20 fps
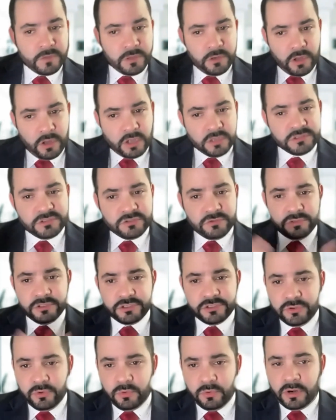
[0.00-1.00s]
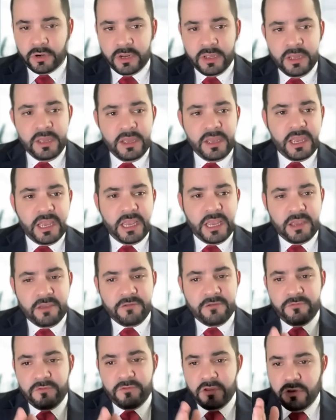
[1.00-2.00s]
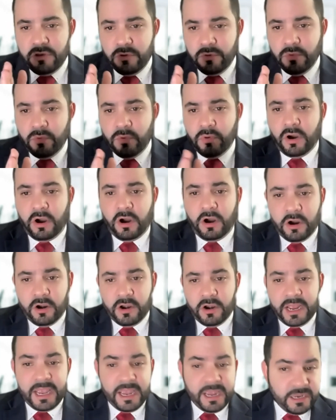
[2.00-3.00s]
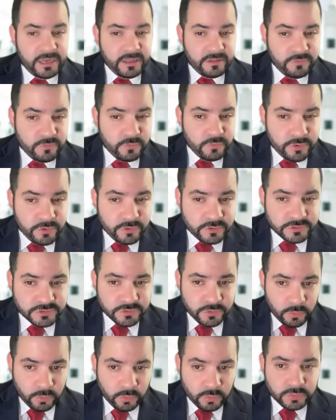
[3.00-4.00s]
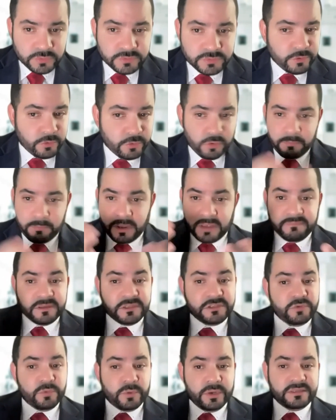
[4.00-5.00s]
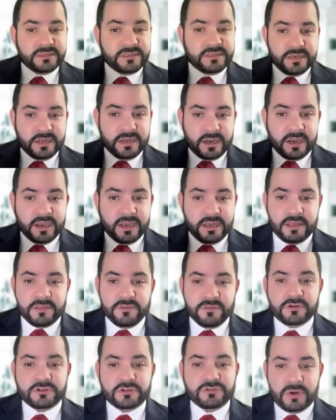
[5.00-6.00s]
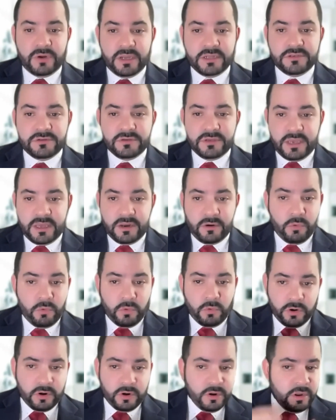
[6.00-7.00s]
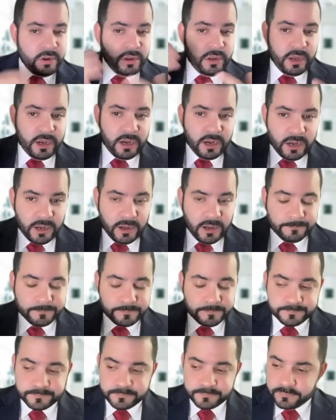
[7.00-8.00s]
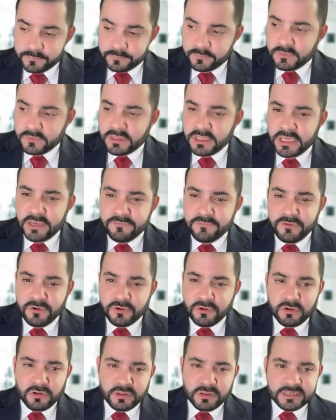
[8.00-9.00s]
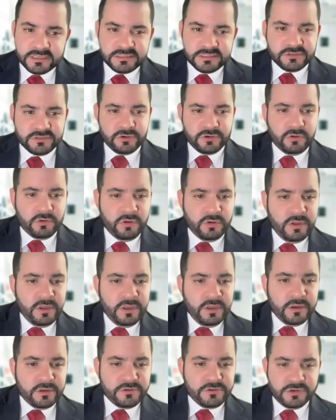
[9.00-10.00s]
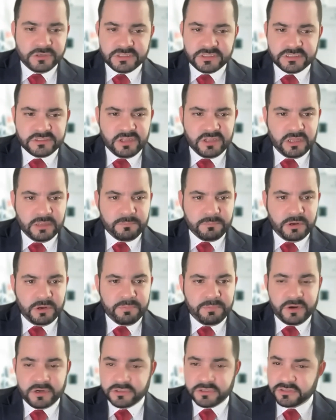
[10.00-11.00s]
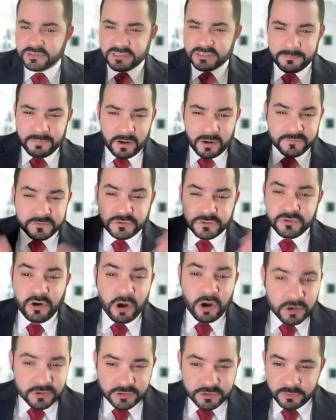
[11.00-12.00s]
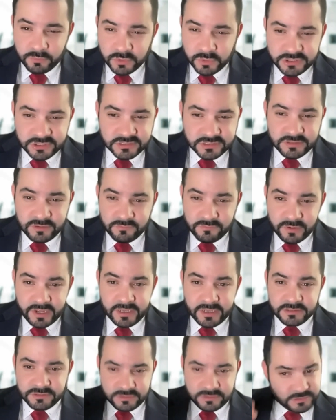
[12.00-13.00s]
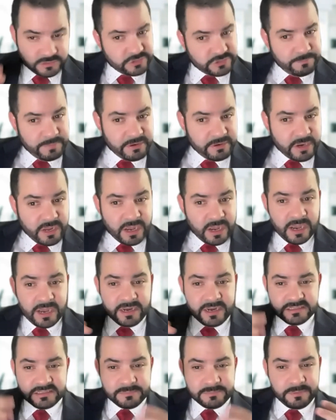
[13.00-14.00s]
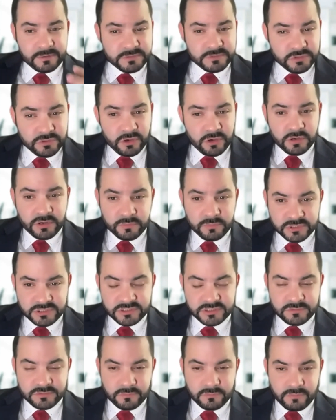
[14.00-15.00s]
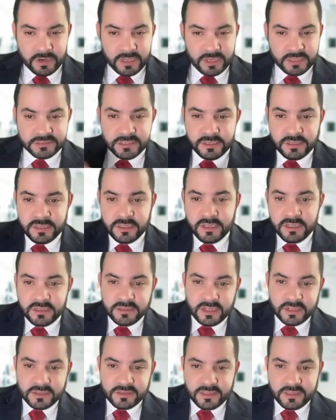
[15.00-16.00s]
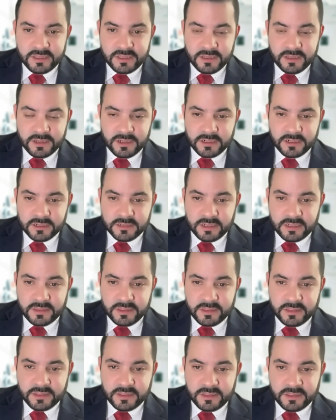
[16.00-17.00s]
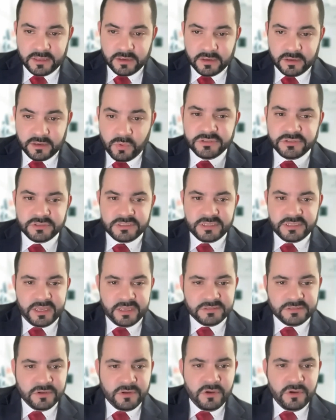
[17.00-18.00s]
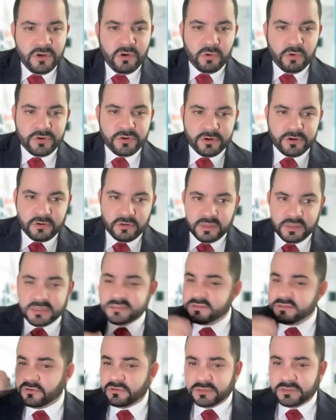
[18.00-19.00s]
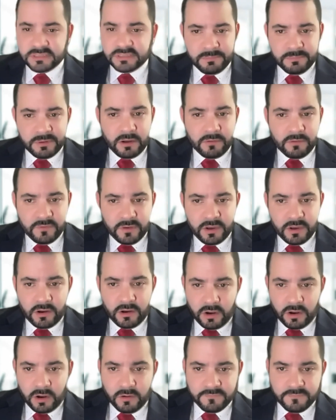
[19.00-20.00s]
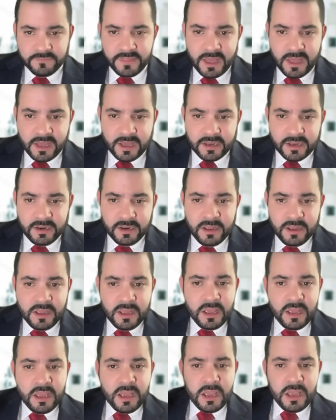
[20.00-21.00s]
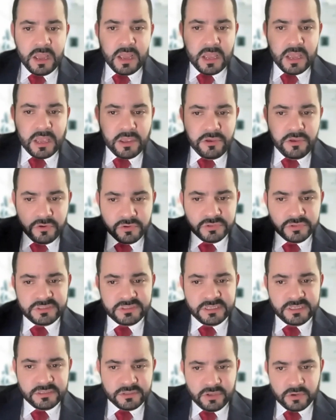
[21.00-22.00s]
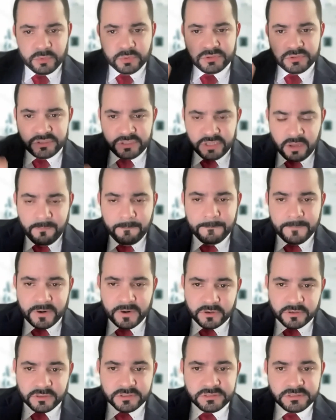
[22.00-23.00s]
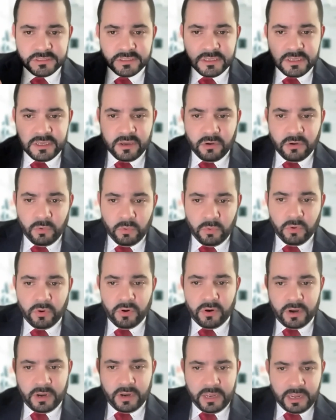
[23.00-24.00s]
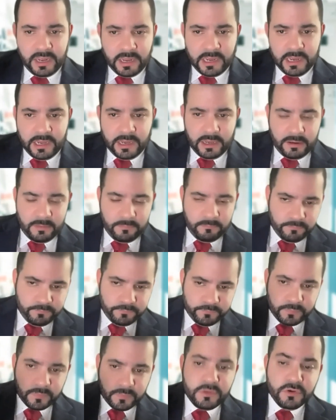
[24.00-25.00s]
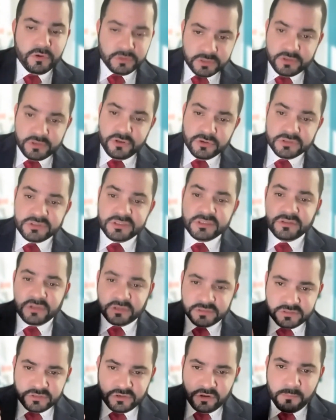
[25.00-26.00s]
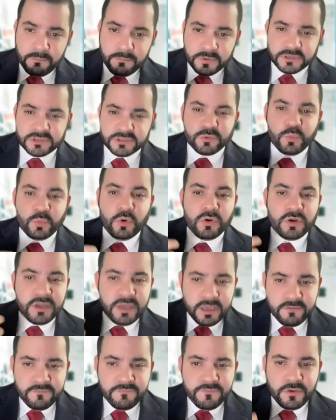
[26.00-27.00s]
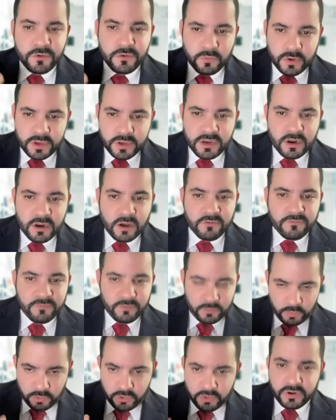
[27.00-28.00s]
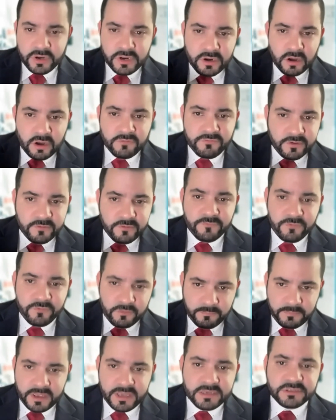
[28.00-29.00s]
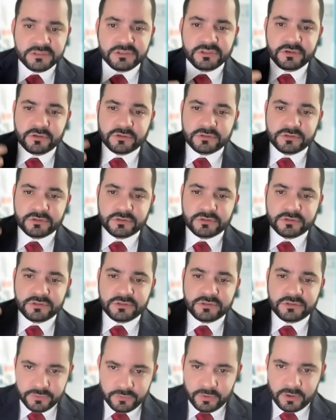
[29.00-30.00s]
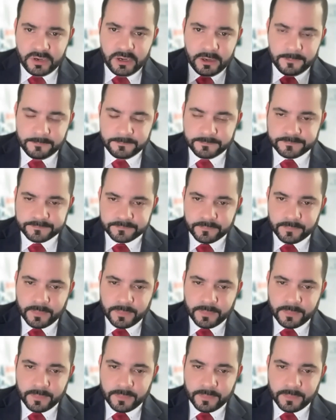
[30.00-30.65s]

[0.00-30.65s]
long story short, if you are 82 years old or maybe 29 and you're trying to get, or um, if your cholesterol your systolic blood pressure is above 200, which is the range. It's very high, and it's above 200, which is the range that the uh, that the equation takes, or your cholesterol is above uh, of that. Using those numbers, or uh, you, using those numbers, will give you enough good enough information to um,